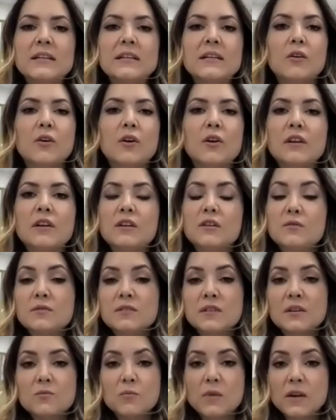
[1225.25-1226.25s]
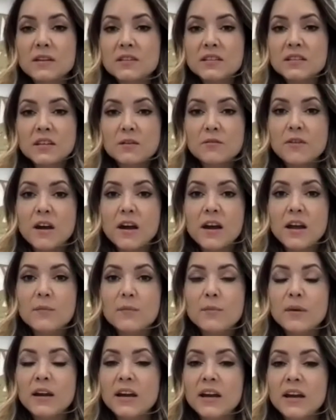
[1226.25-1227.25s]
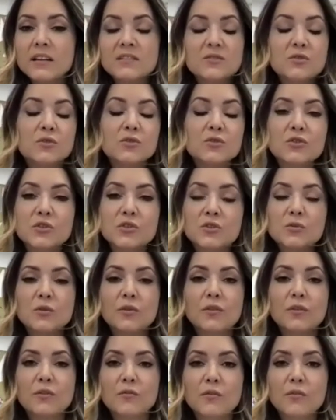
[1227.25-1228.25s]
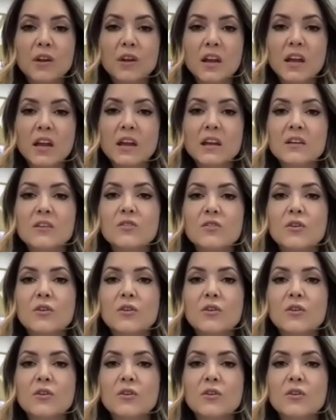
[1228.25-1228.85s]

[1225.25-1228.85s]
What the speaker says: Only using one set of eye pads, not 2 or 3,